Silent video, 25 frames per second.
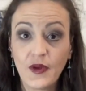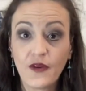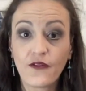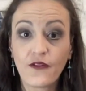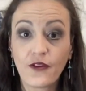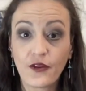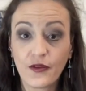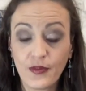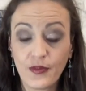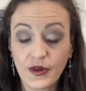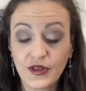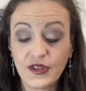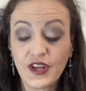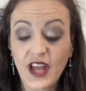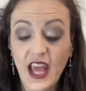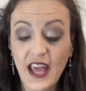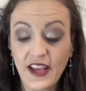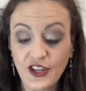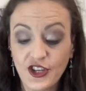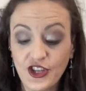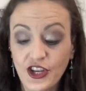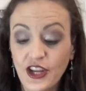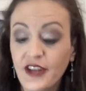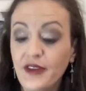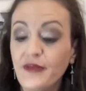for
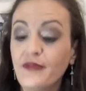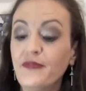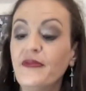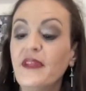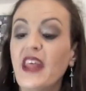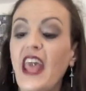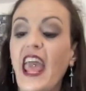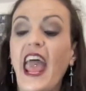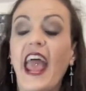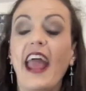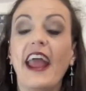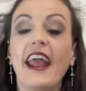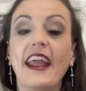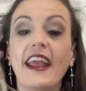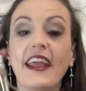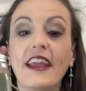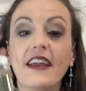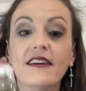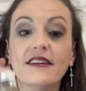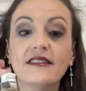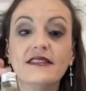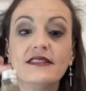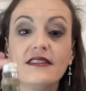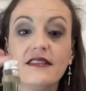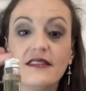protection
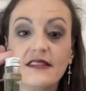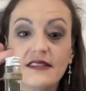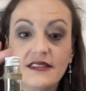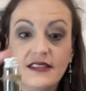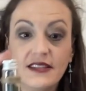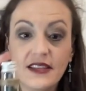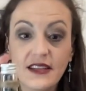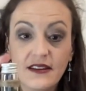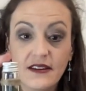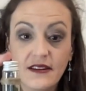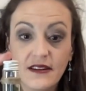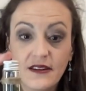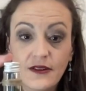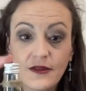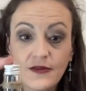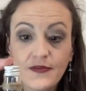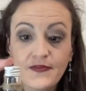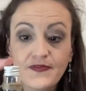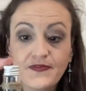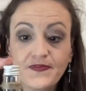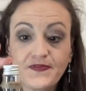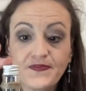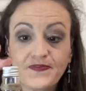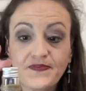and the dill